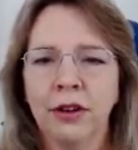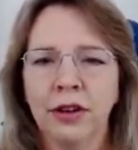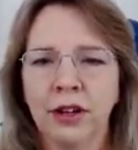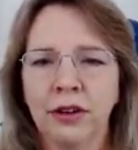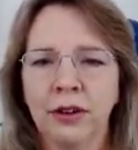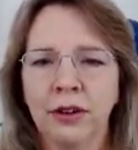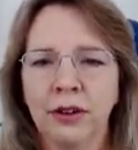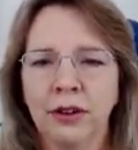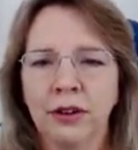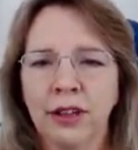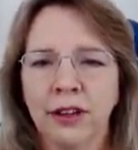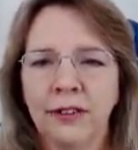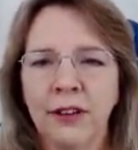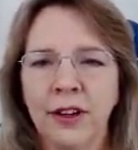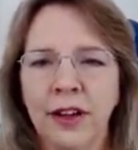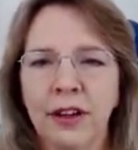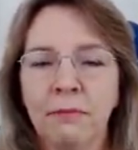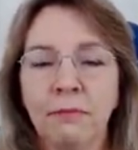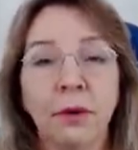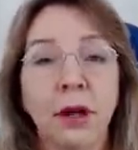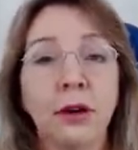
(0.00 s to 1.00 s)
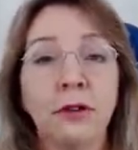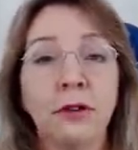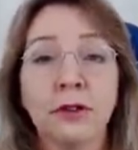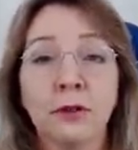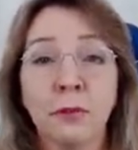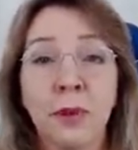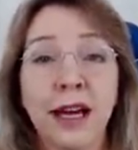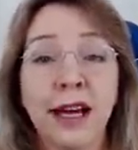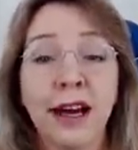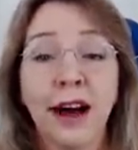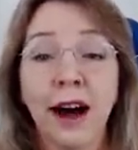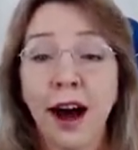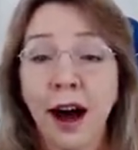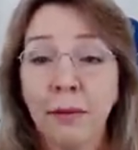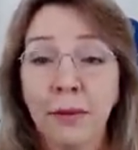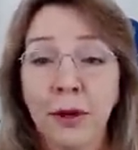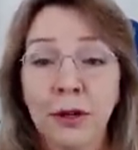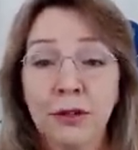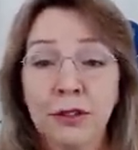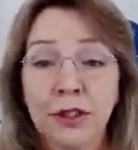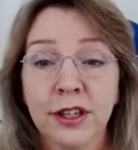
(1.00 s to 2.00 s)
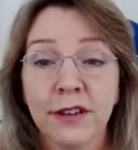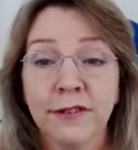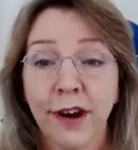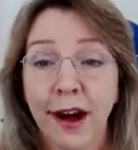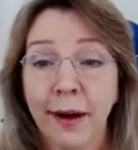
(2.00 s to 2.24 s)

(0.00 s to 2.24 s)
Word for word: with you? If he blows me up, Yusuf,